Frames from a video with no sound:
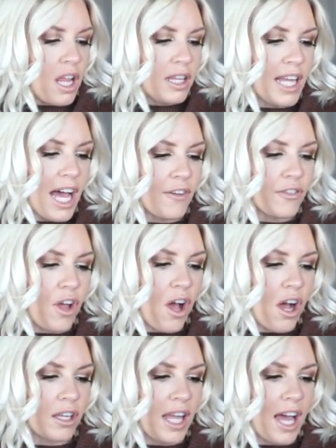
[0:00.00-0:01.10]
laugh
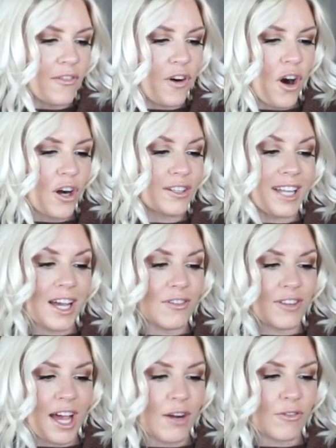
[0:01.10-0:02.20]
long, laugh hard, and laugh
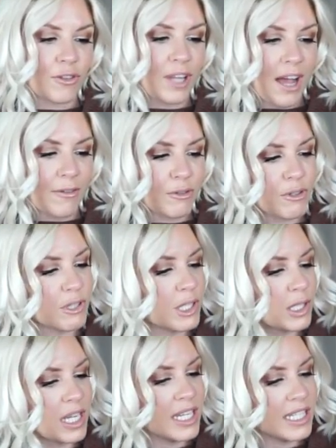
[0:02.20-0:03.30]
loud. For laughter
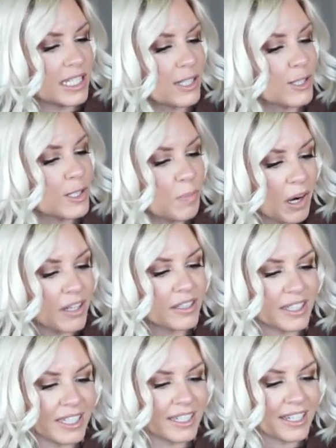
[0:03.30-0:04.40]
this is the spark
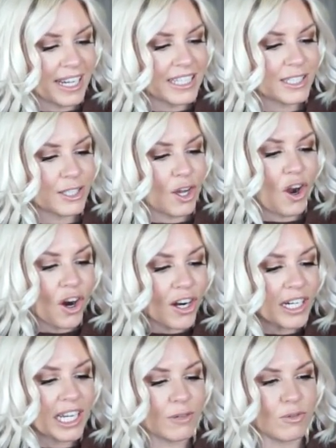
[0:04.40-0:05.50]
that ignites the
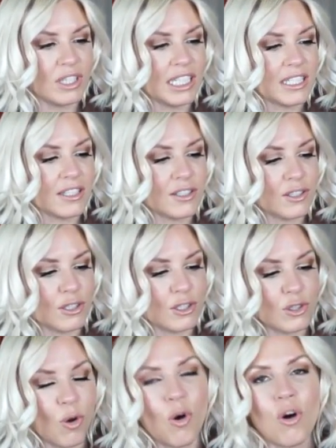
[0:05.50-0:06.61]
heart and releases the
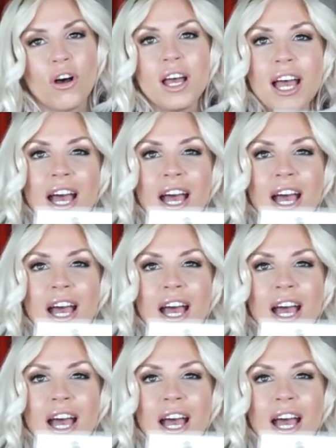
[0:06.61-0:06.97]
soul.